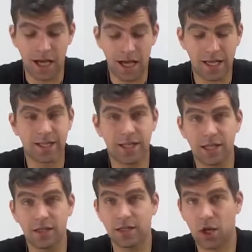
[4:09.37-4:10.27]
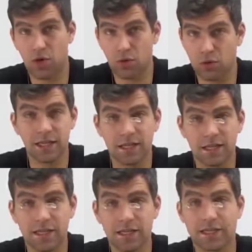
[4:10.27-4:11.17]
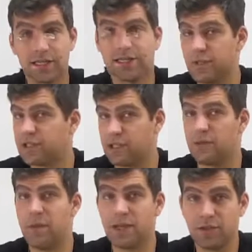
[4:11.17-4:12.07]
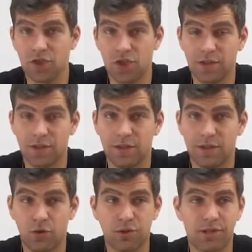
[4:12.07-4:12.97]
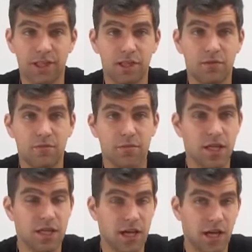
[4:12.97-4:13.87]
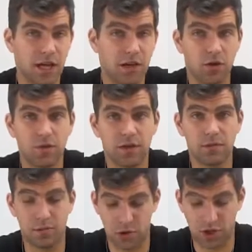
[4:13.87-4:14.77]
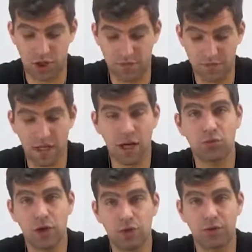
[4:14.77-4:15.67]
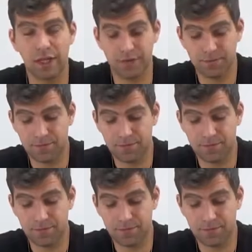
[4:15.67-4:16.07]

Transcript: I can call, send messages, or send media over blockchain. How do I do that?